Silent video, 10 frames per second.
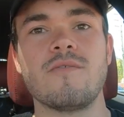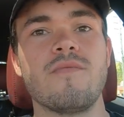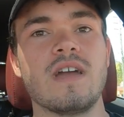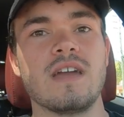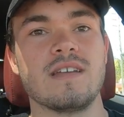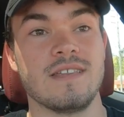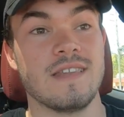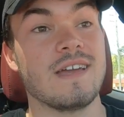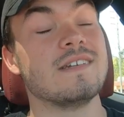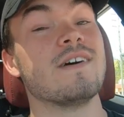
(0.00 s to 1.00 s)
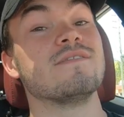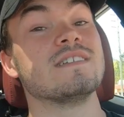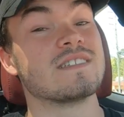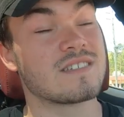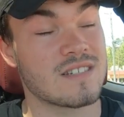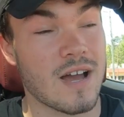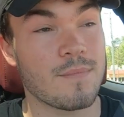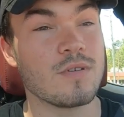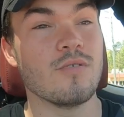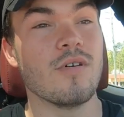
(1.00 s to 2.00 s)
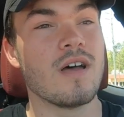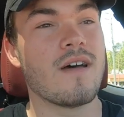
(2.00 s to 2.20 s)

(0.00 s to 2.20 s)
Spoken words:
fade and they definitely stop you